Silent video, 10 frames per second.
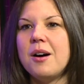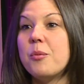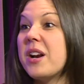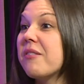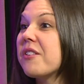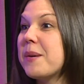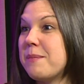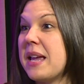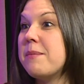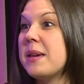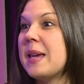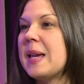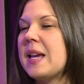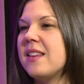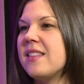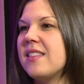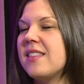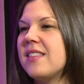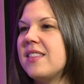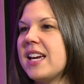whatever it may be.
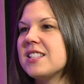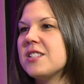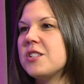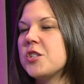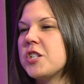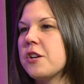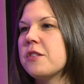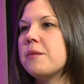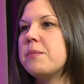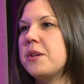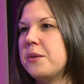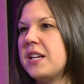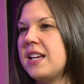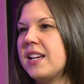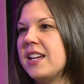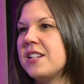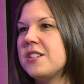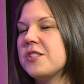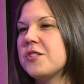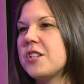That's to share the beauty and
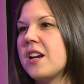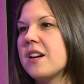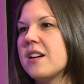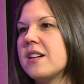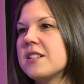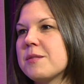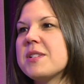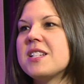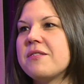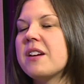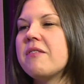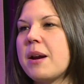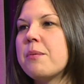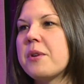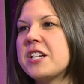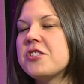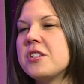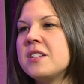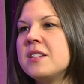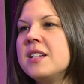to share a specific
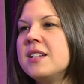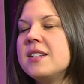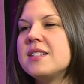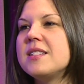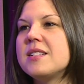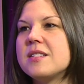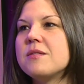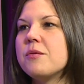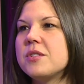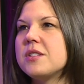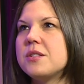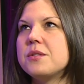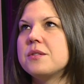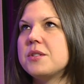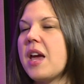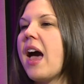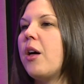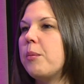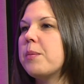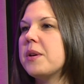vibration to
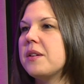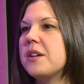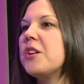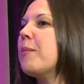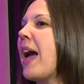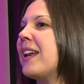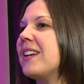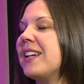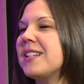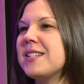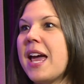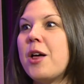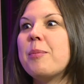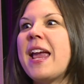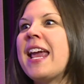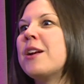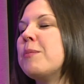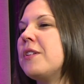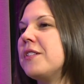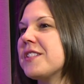help humanity, to help
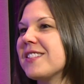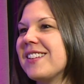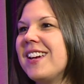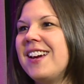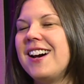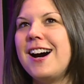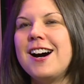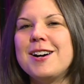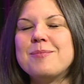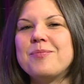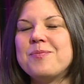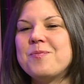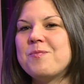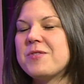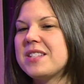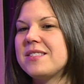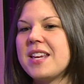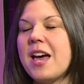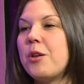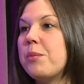animals,
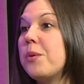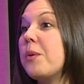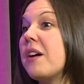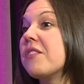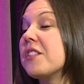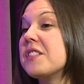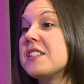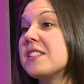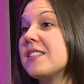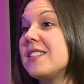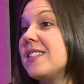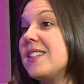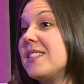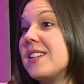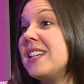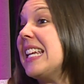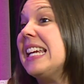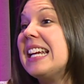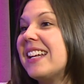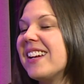to help whoever is in
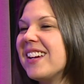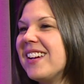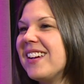need.